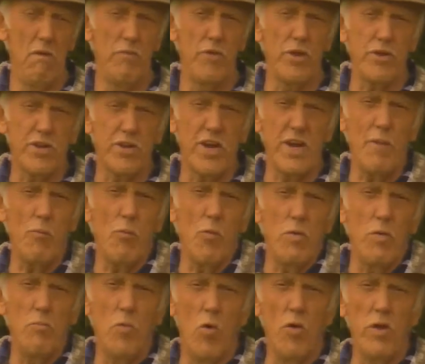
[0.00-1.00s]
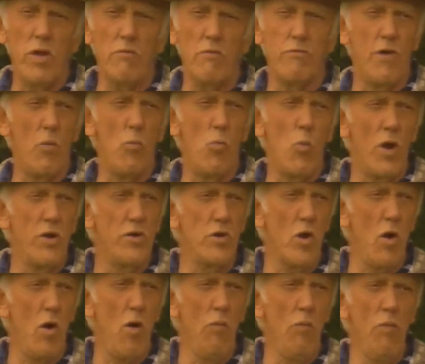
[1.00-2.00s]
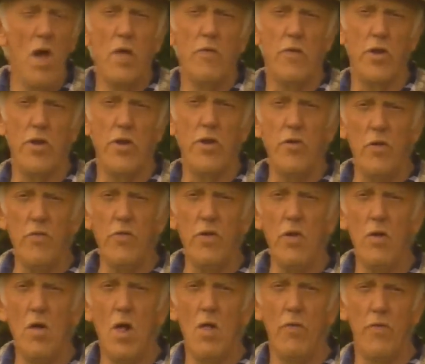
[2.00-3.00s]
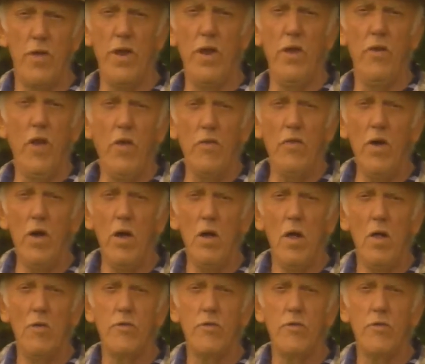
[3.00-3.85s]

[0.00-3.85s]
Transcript: They'd get up one morning and found one gone, then another,